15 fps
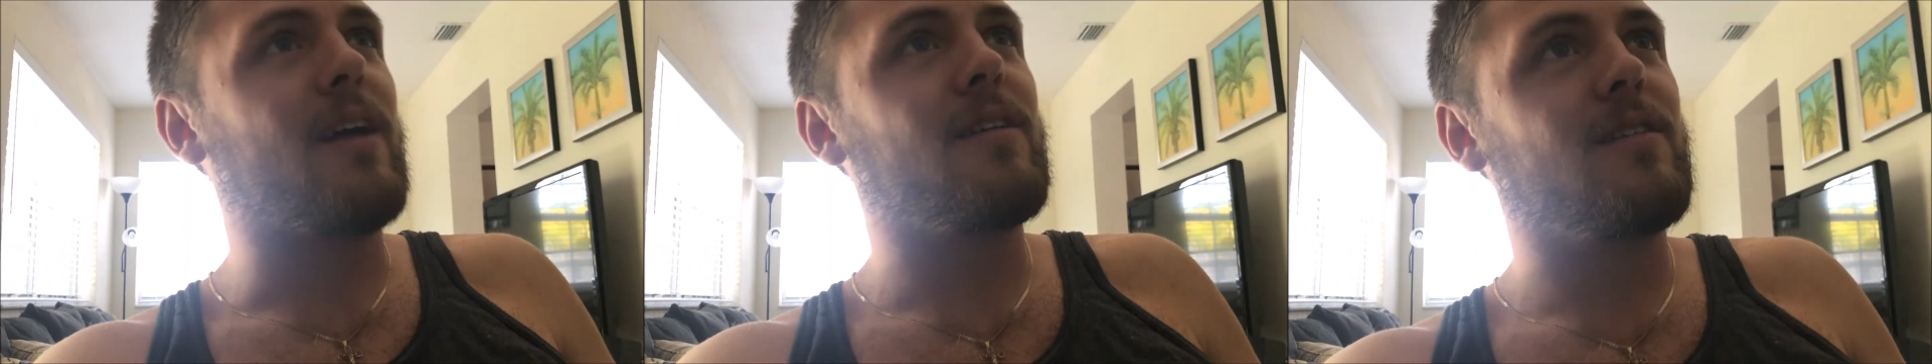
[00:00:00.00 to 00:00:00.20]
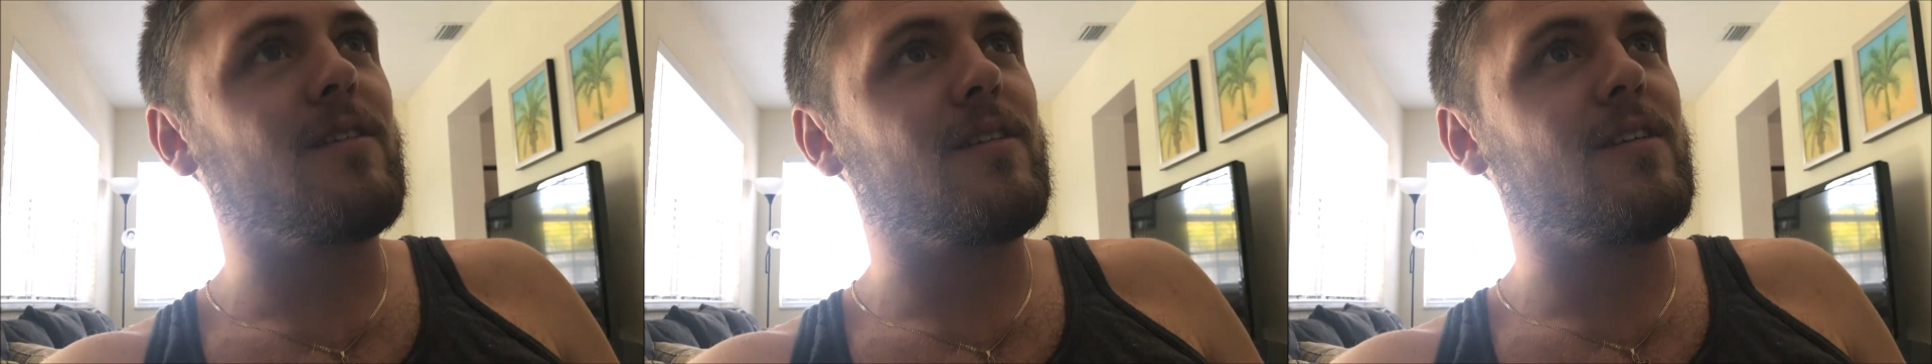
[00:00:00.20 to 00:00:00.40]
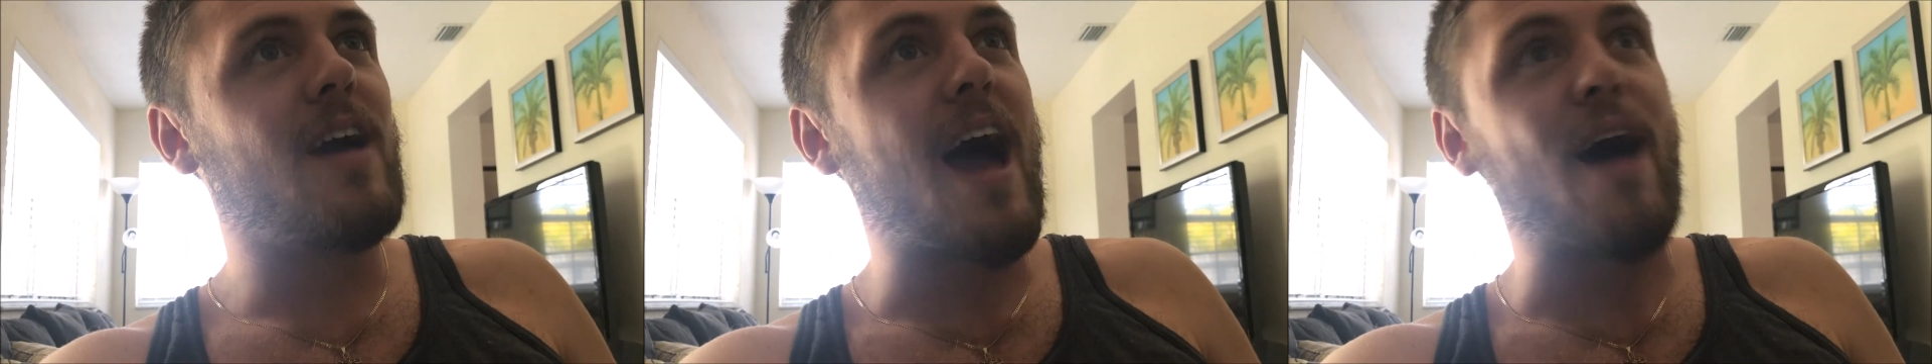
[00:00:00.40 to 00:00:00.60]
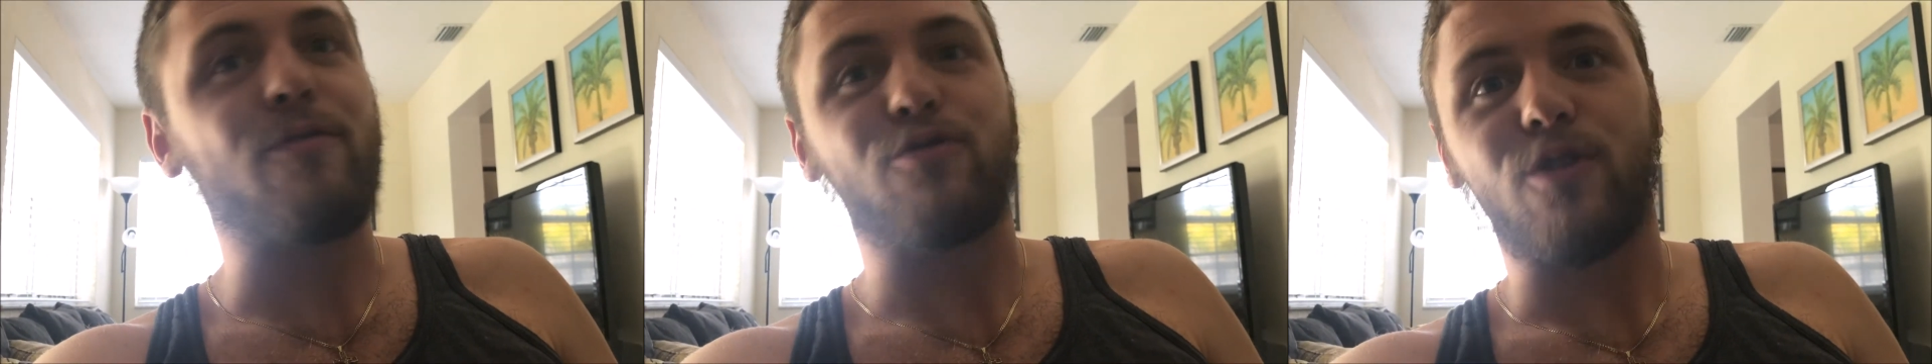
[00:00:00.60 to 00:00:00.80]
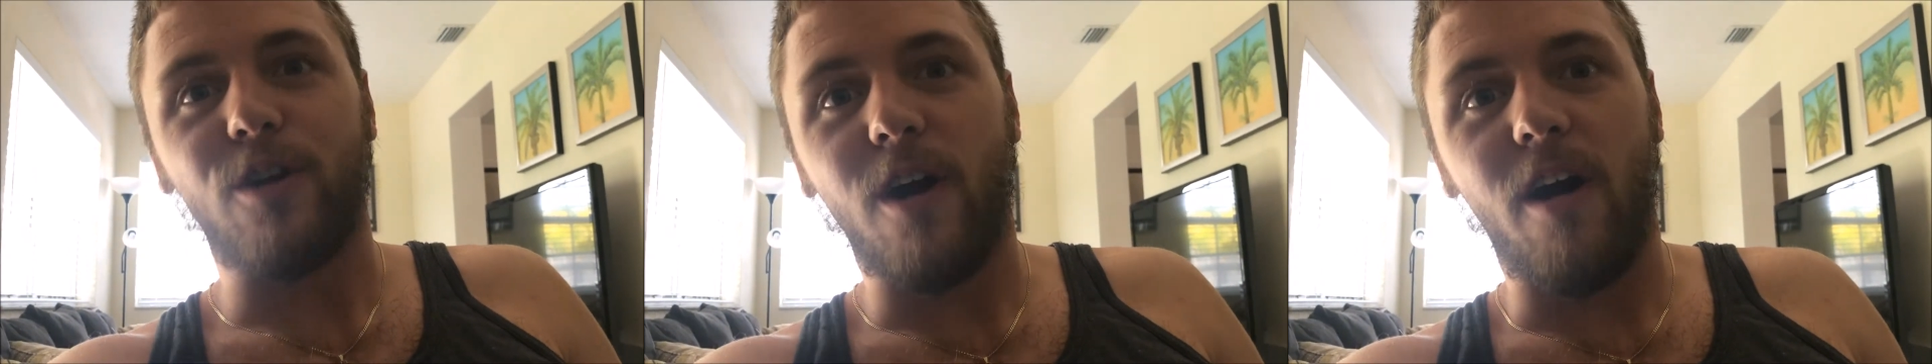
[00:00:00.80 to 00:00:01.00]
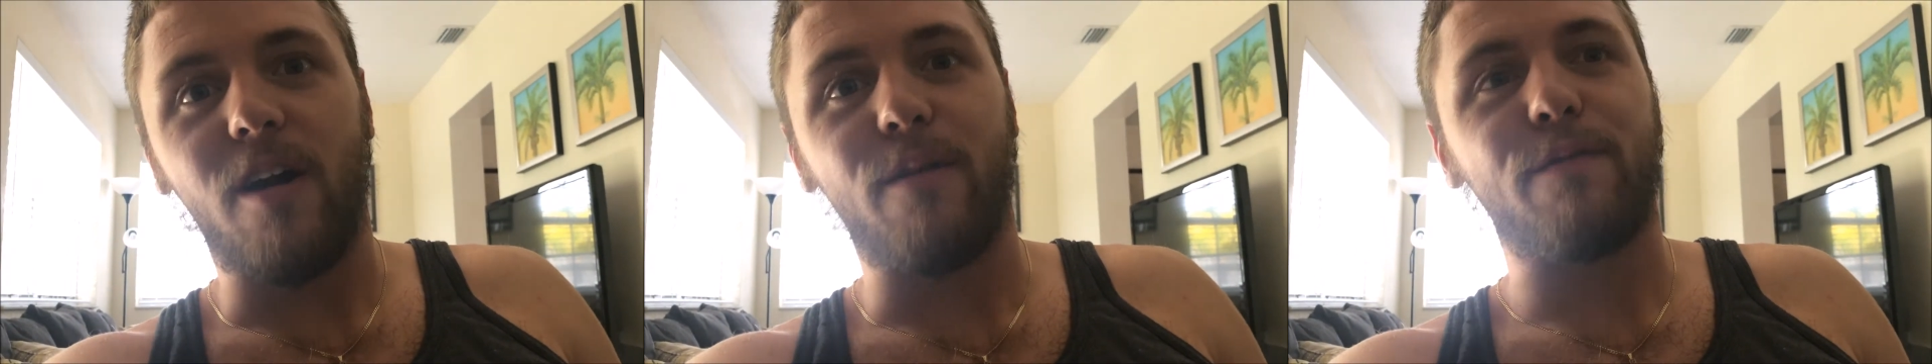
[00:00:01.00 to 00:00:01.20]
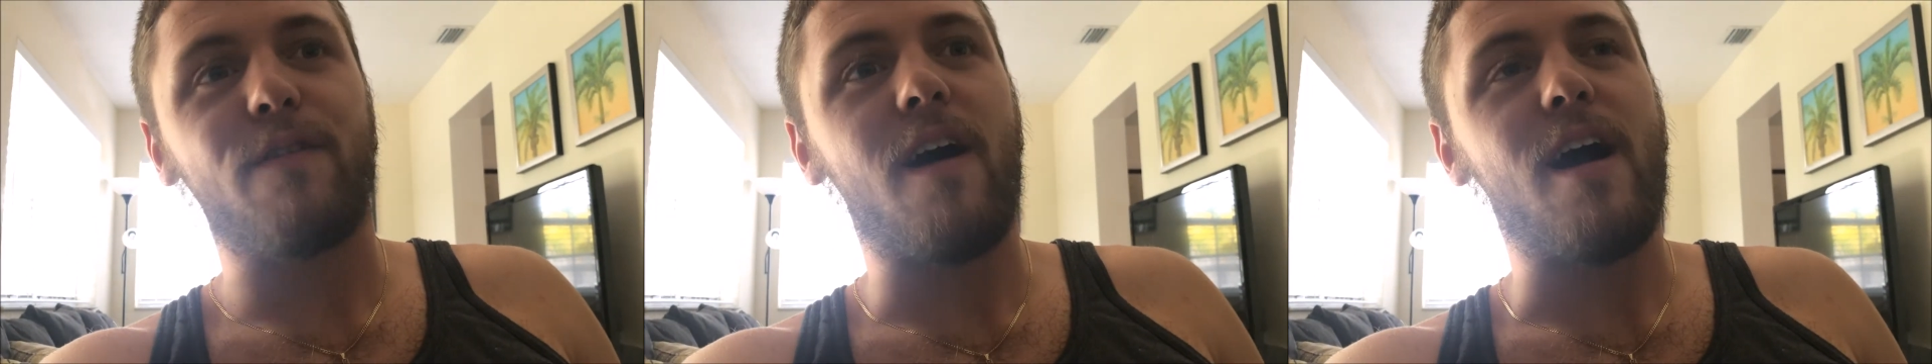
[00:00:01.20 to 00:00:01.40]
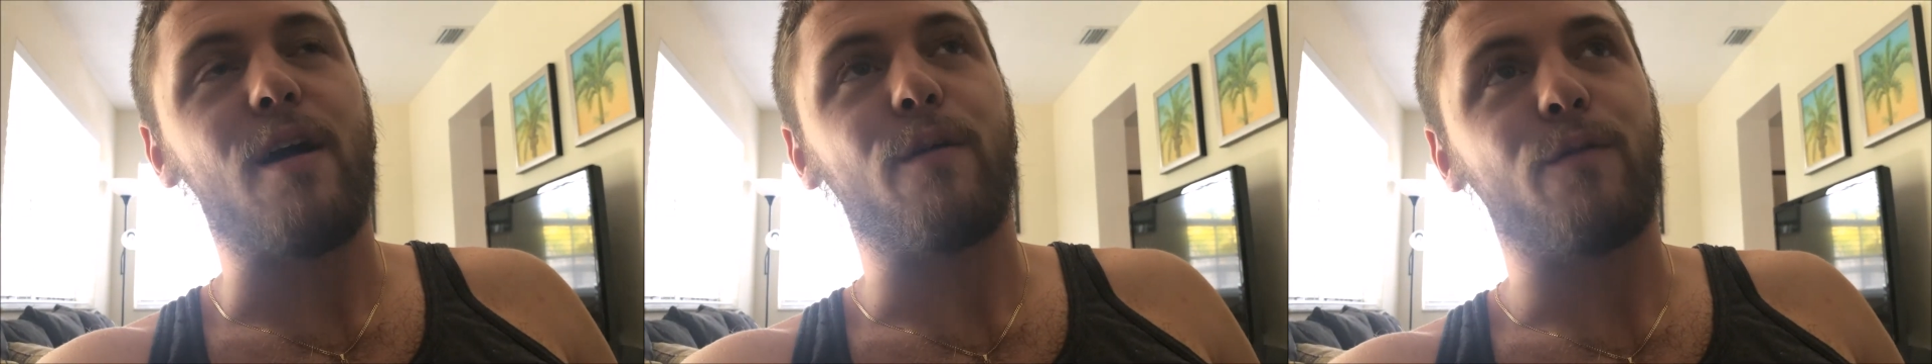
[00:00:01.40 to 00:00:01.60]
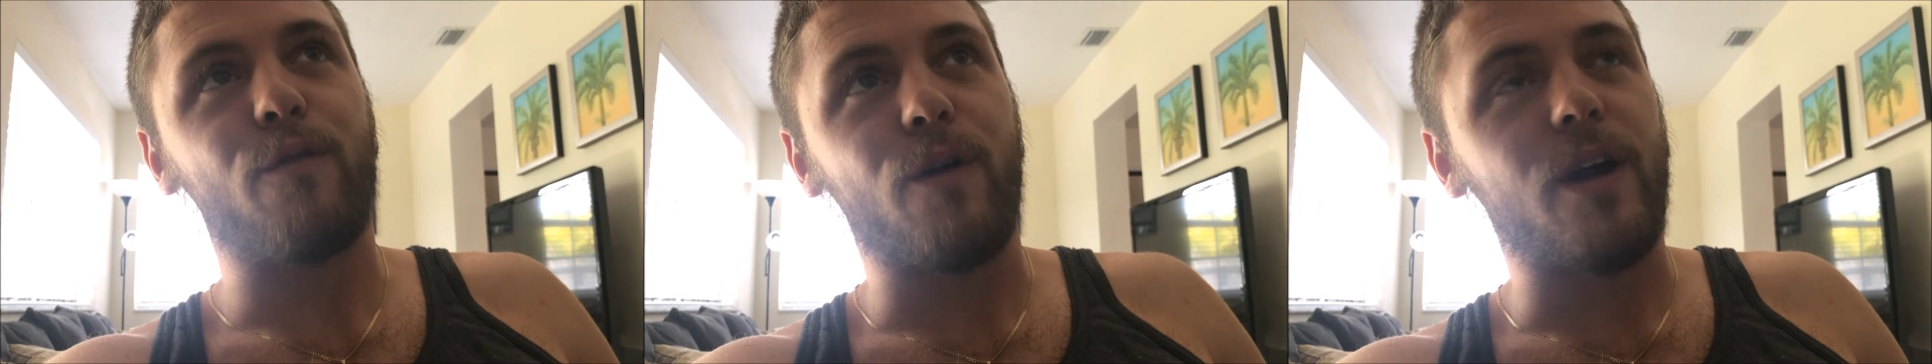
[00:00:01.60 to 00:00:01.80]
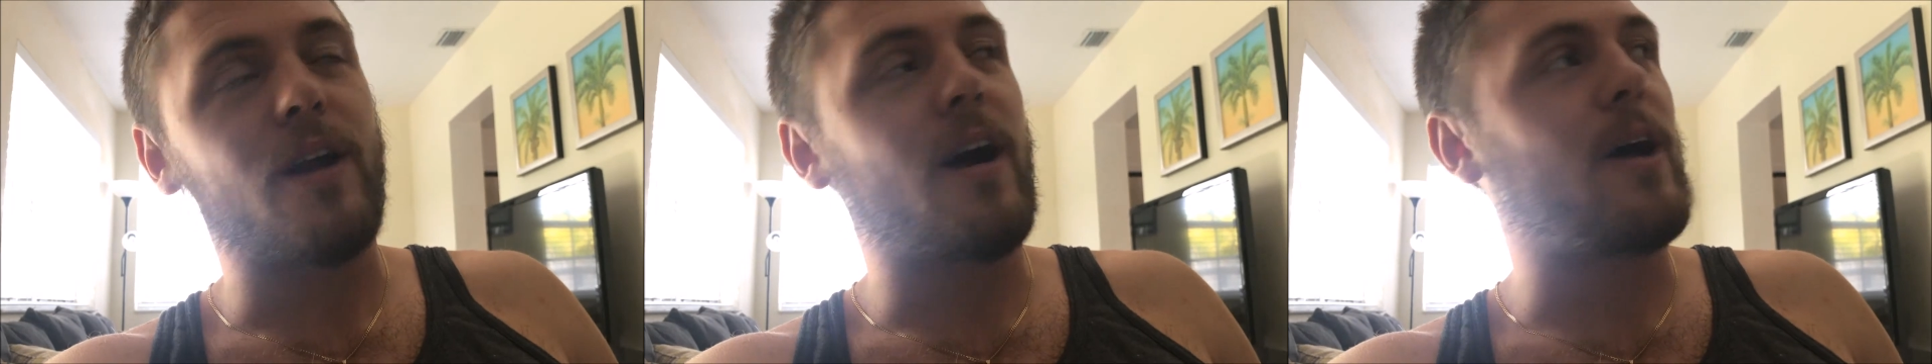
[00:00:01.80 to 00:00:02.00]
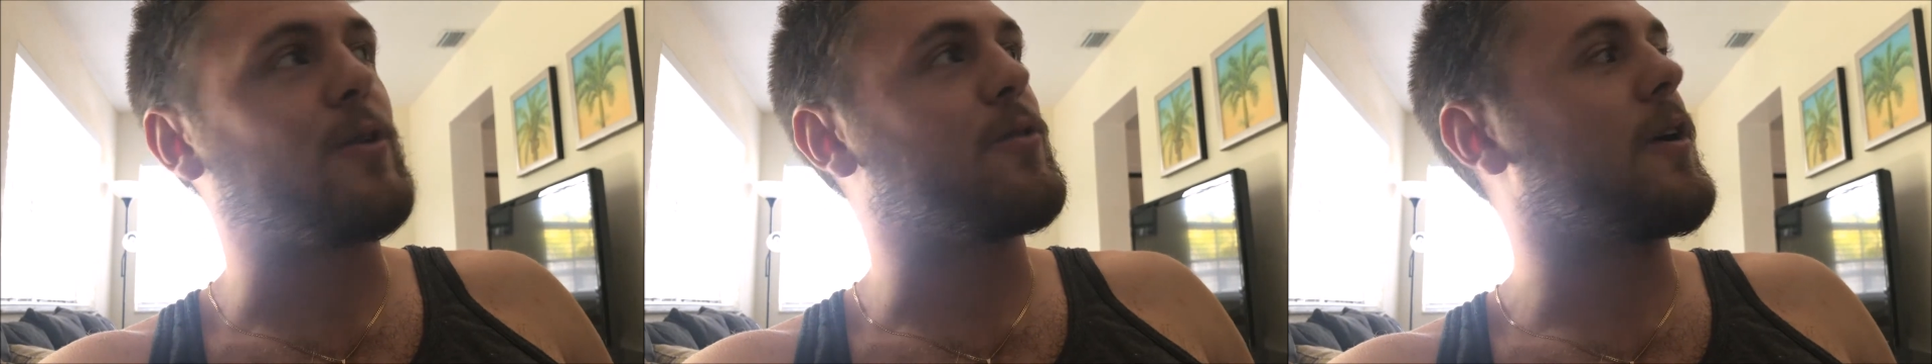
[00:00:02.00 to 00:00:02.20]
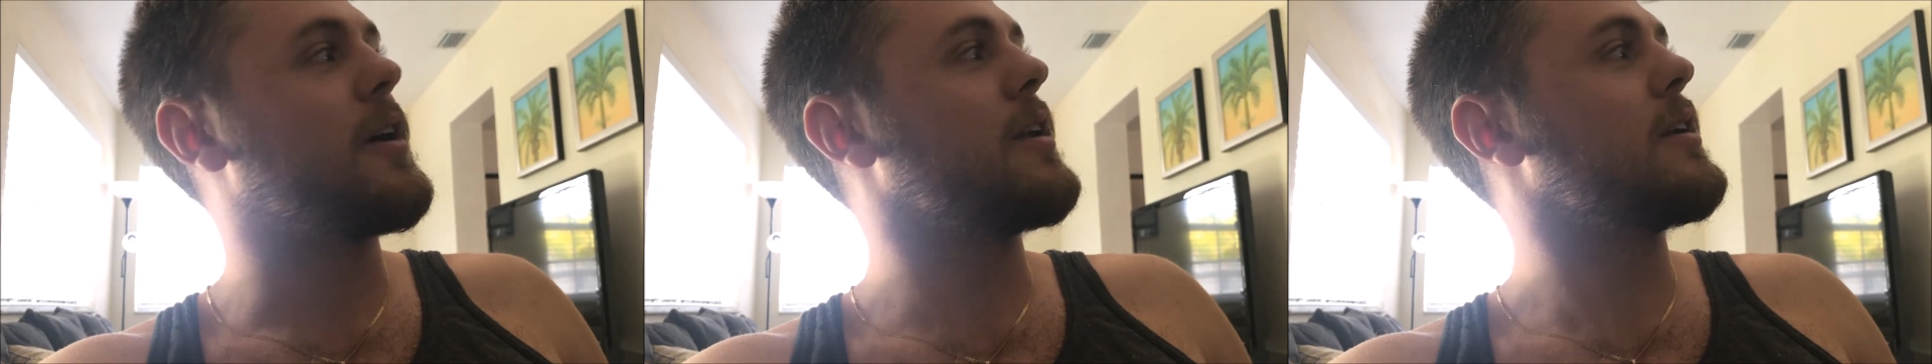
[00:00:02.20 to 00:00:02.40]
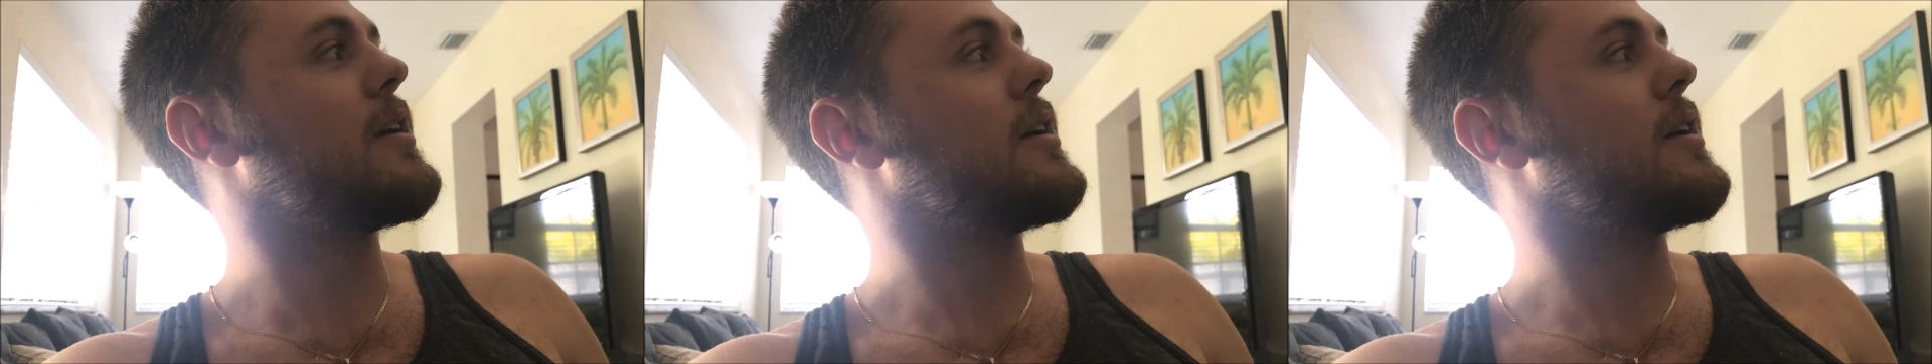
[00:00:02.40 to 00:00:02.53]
it after it caught on fire for $800.